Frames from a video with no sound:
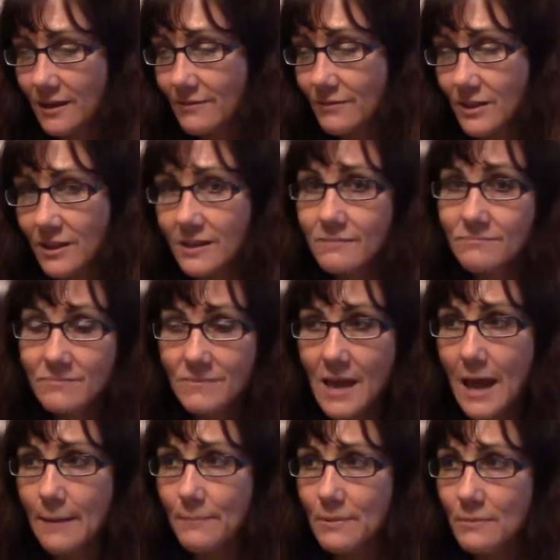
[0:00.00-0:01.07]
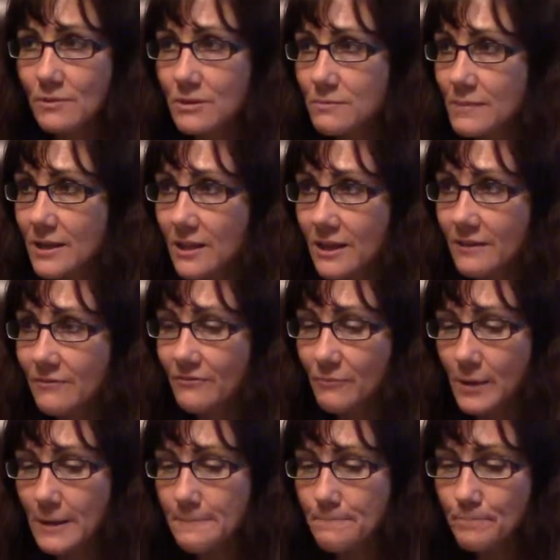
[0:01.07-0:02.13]
I'm really happy with my life.
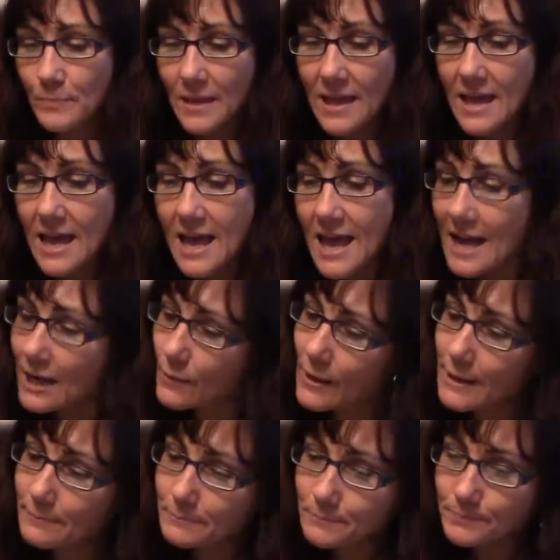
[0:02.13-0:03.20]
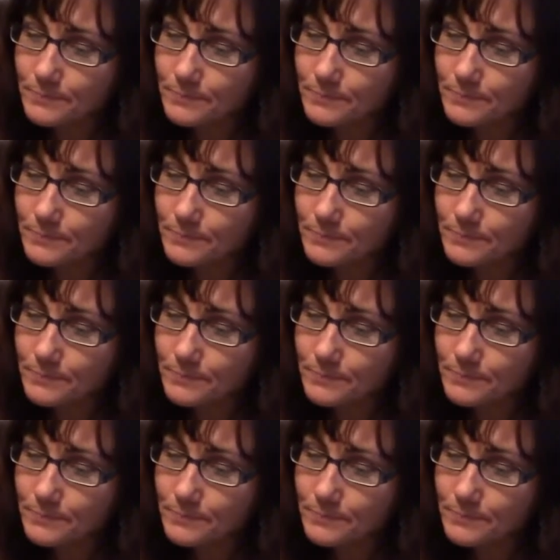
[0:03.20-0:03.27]
But anyway,